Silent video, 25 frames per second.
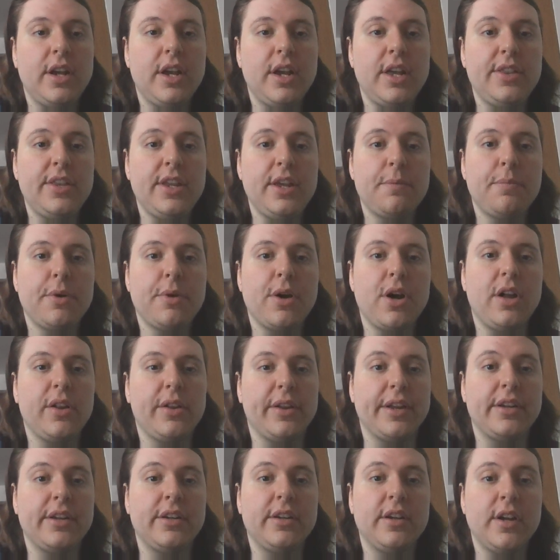In the
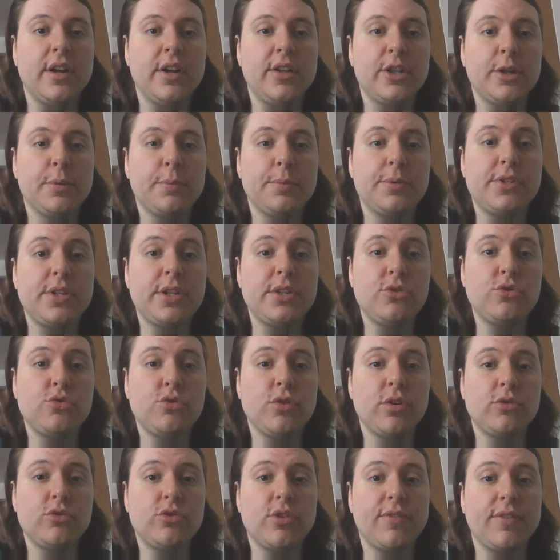Impala, the possessed
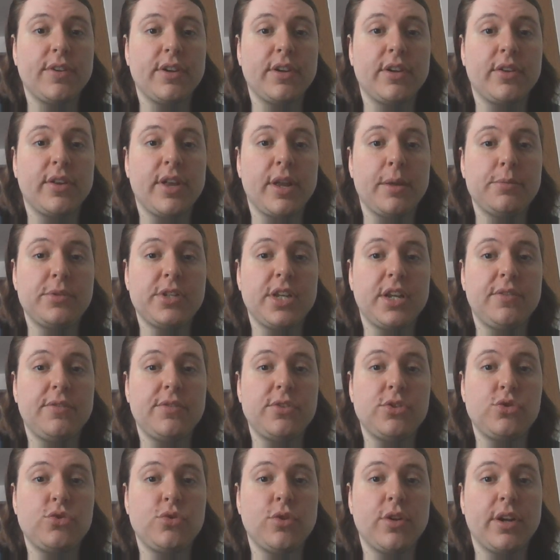truck driver climbs out of
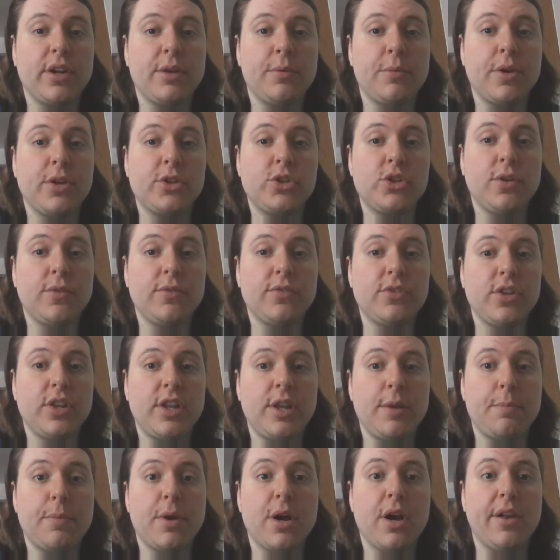his truck and walks over to the
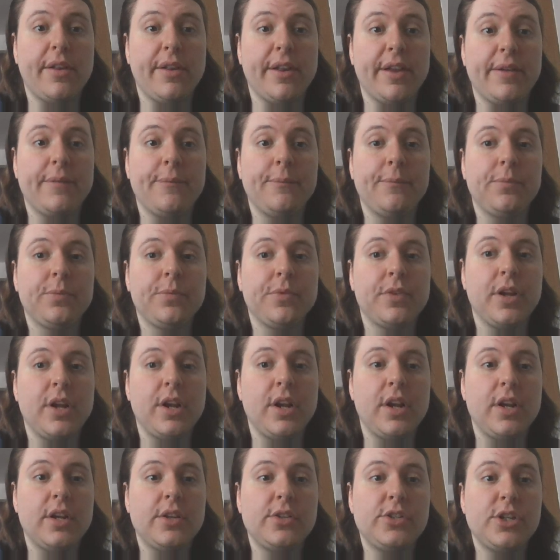Impala.
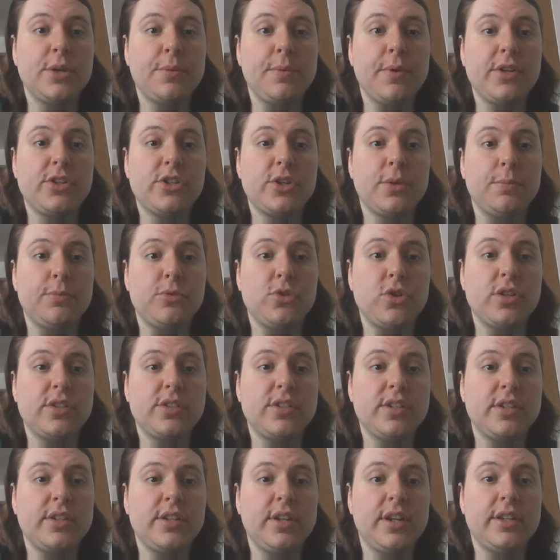Sam wakes up
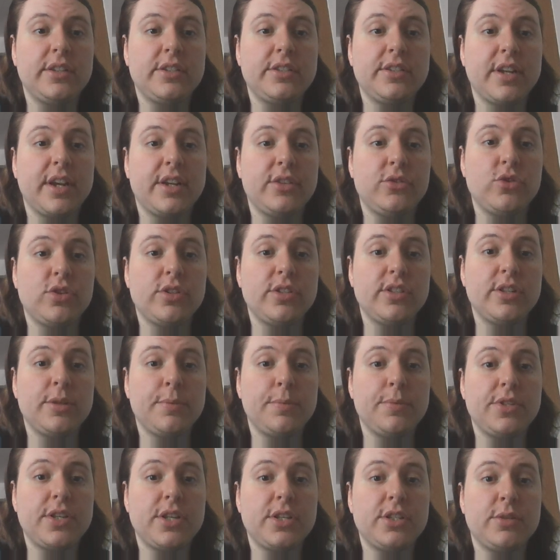just inside, just the
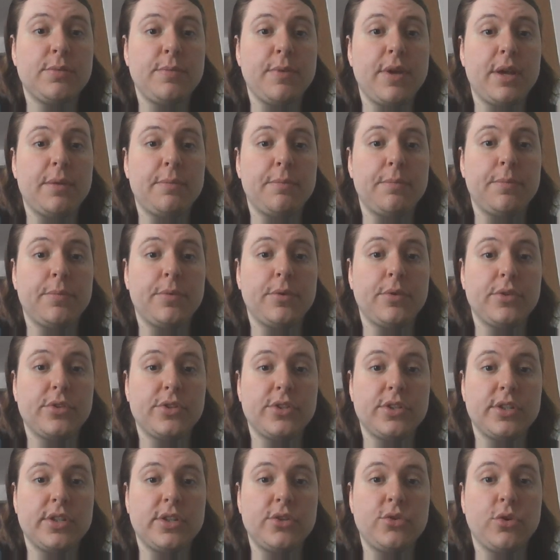possessed man
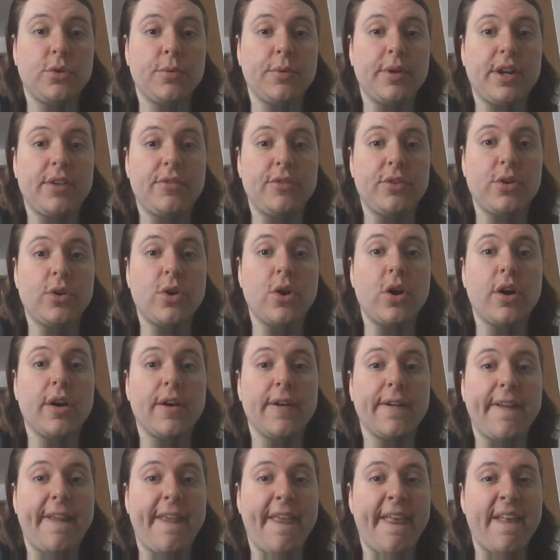pulls the door right off the
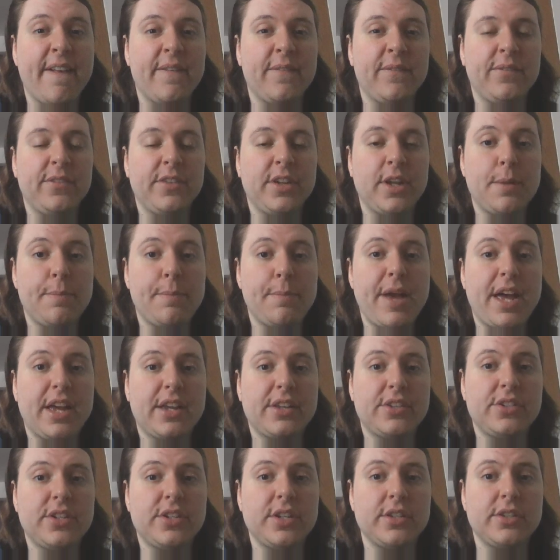car. Get
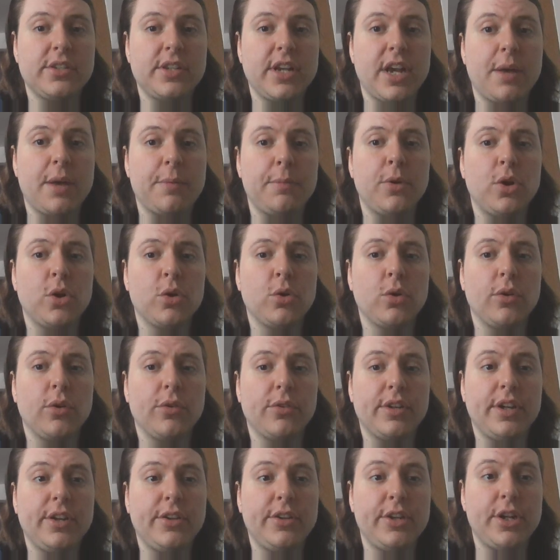back, says Sam, or I'll
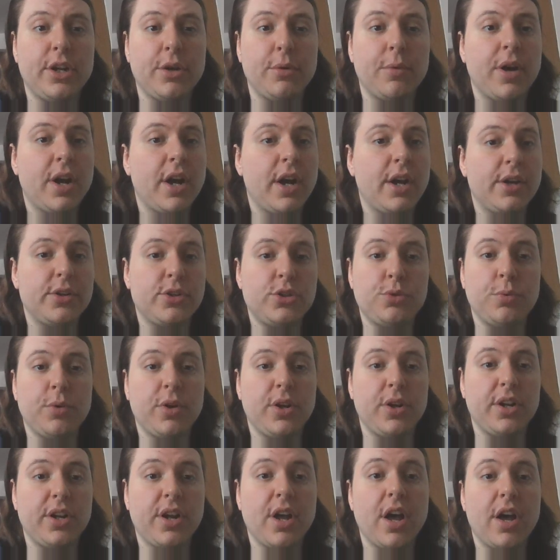kill you, I swear
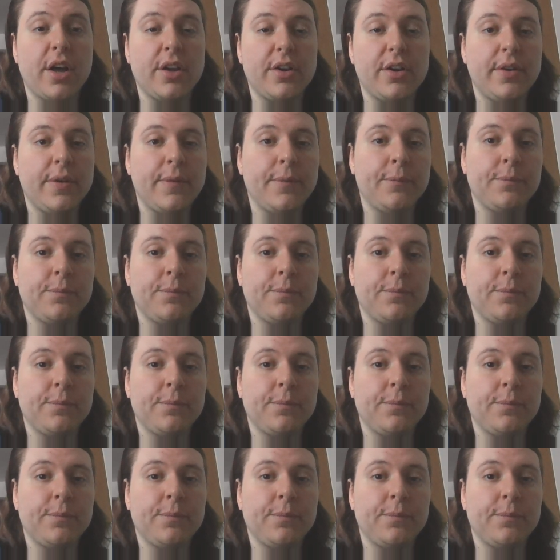to God.